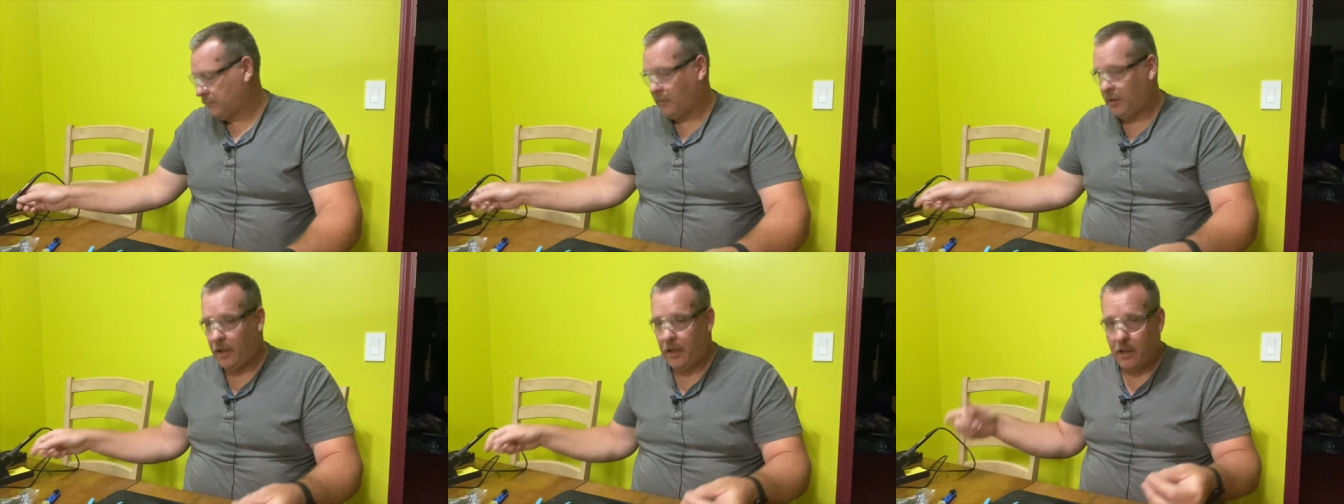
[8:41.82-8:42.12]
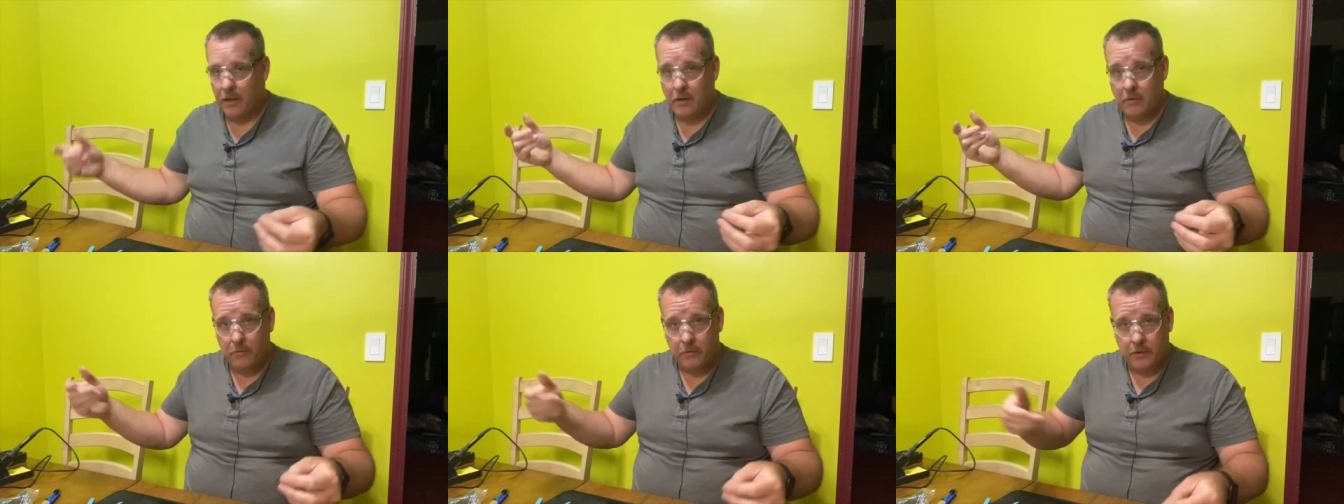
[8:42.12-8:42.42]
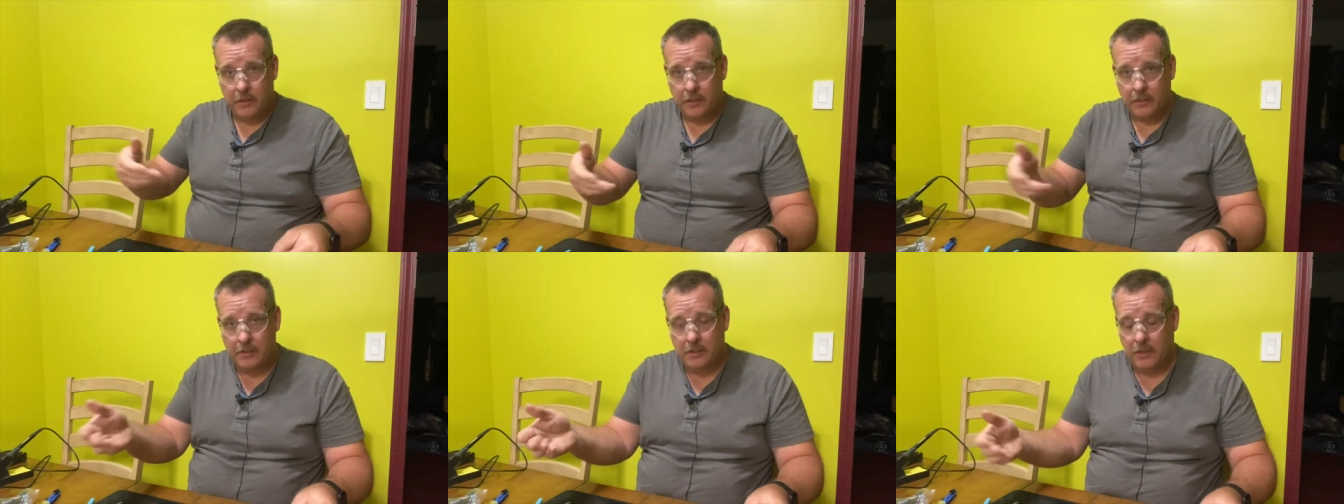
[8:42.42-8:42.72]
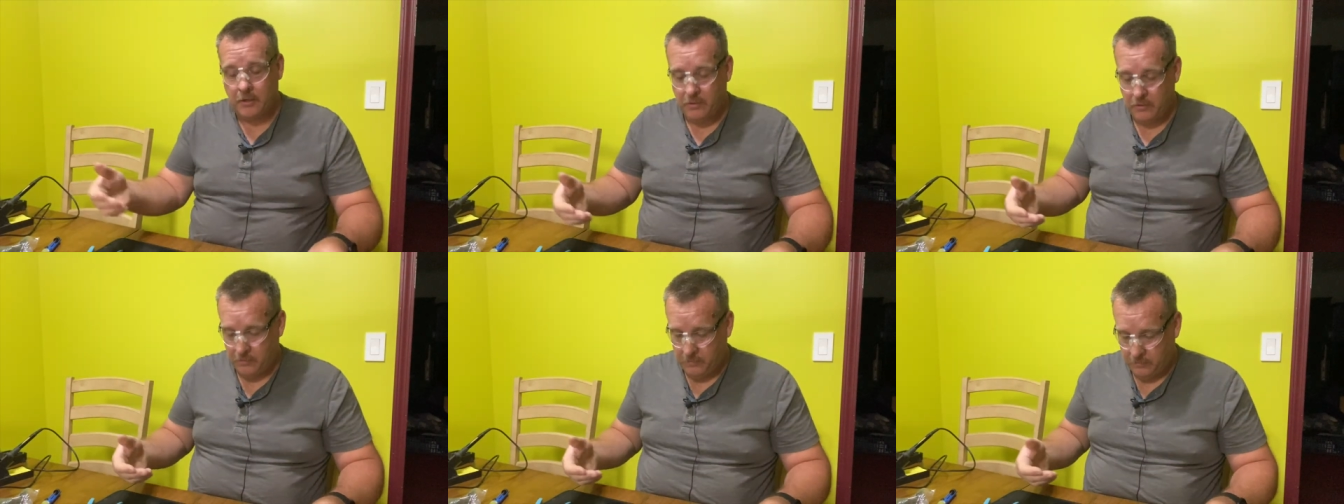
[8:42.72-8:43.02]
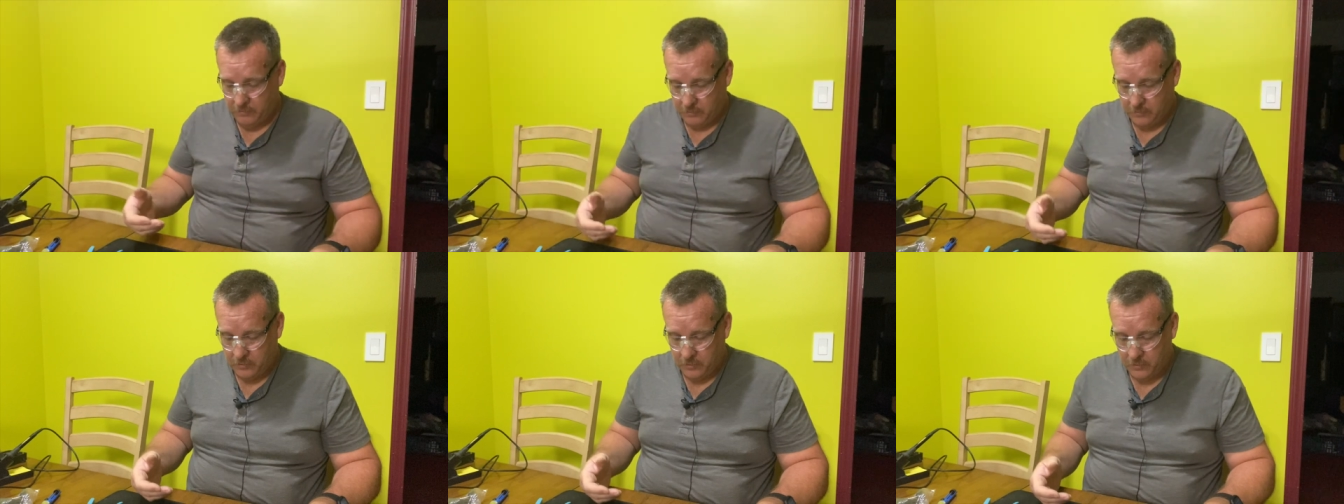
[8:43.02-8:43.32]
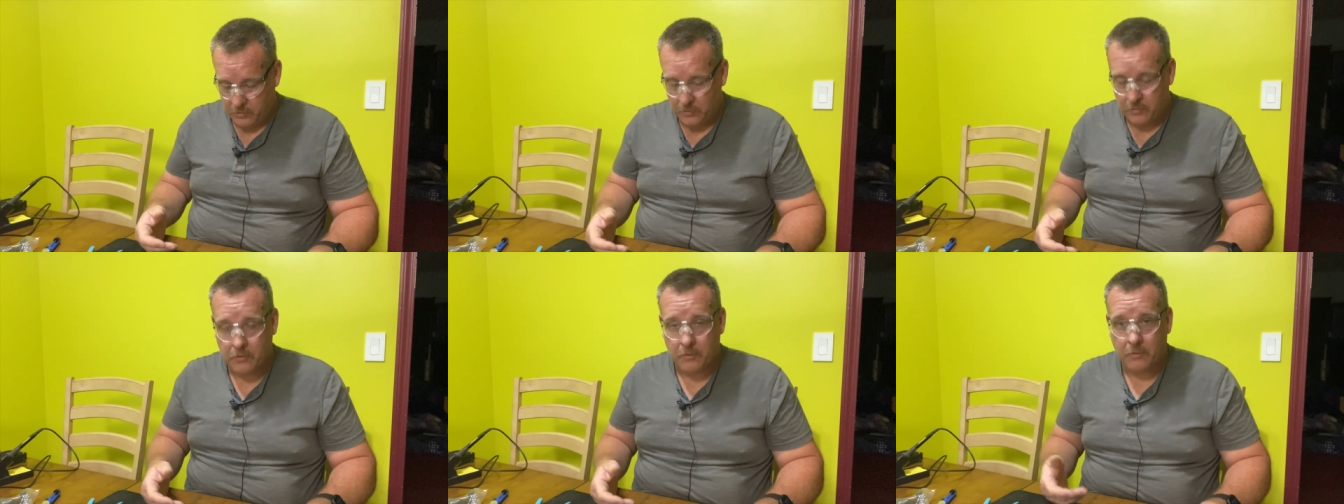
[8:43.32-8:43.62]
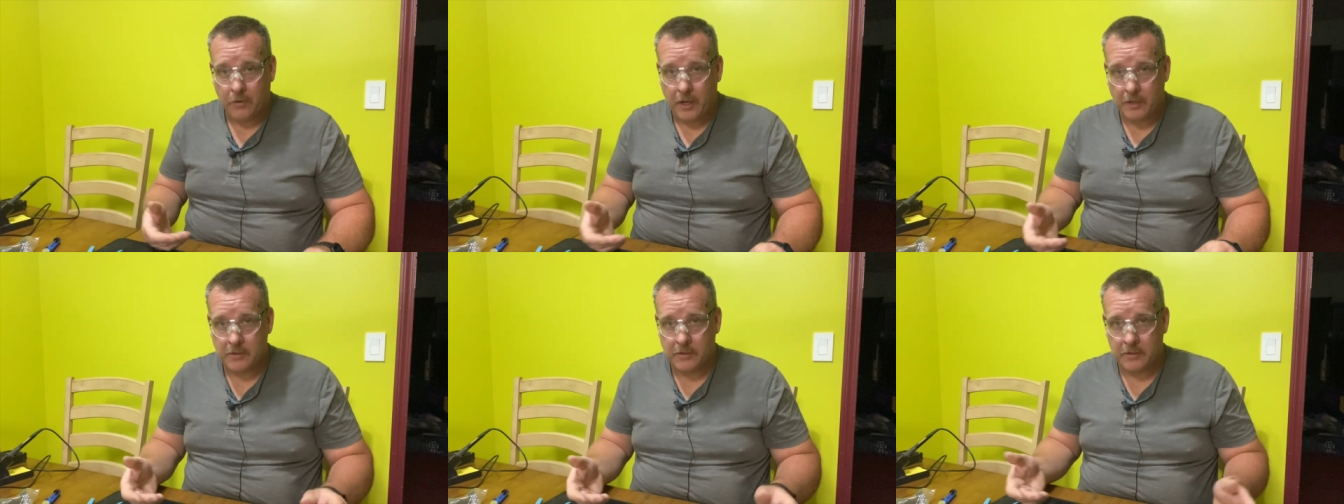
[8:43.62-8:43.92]
And then we'll continue through the
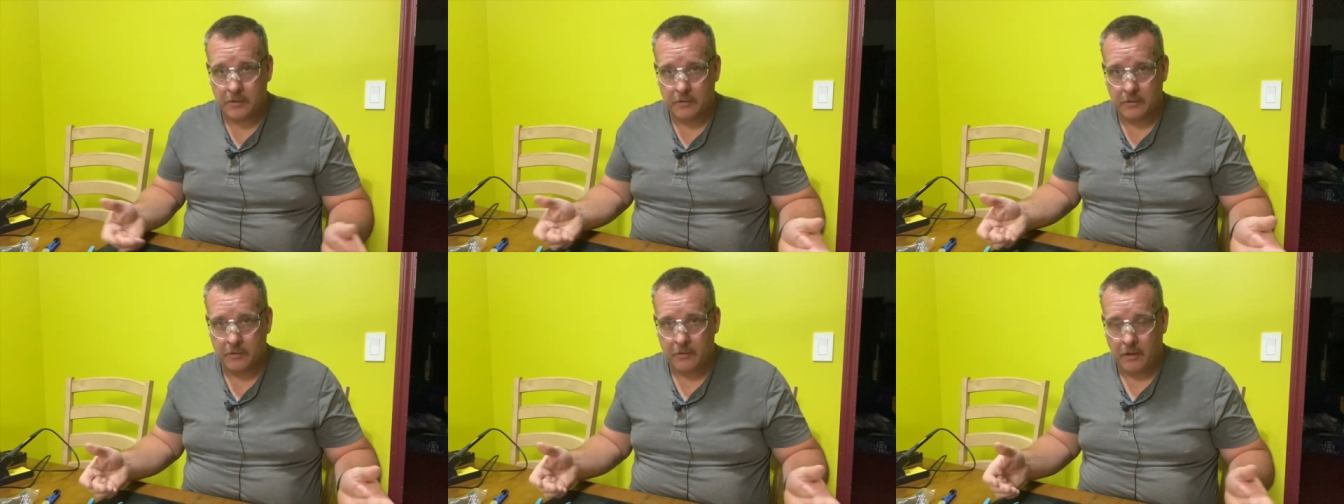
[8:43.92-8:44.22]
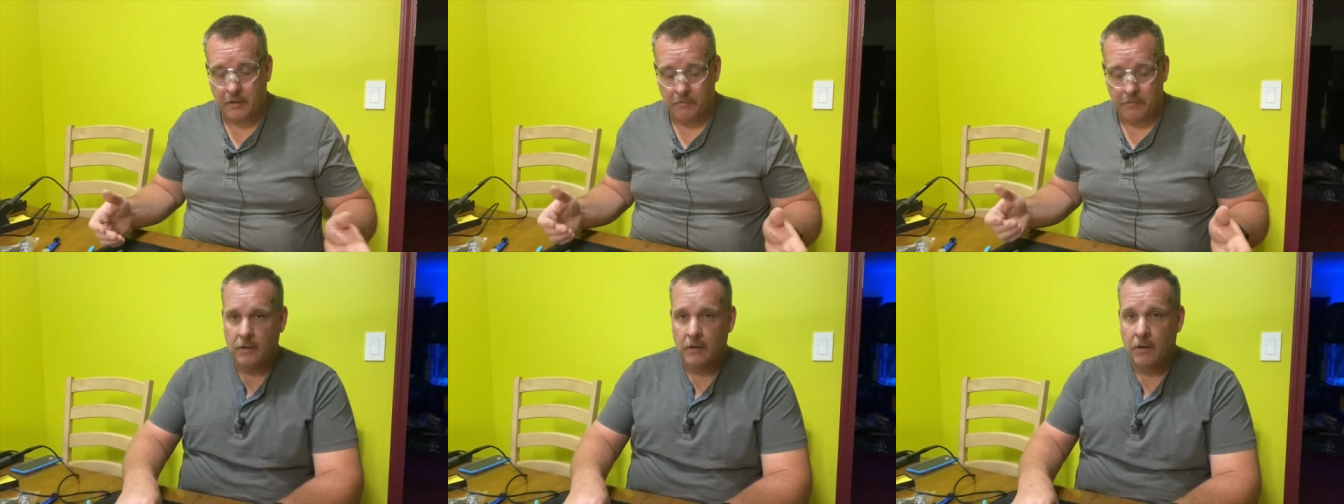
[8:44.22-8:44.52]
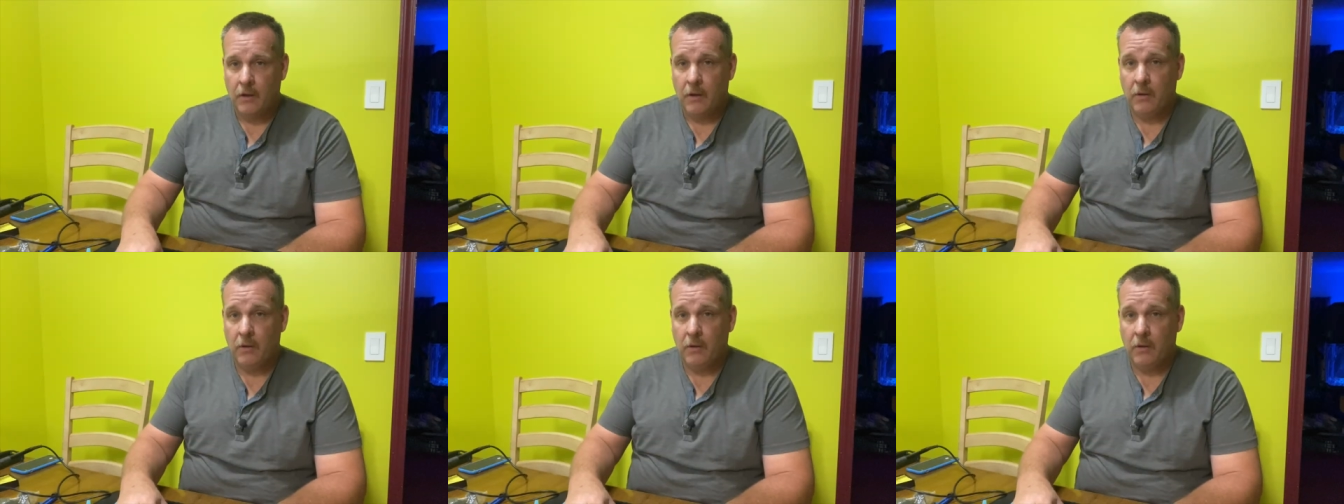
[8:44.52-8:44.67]
rest of the...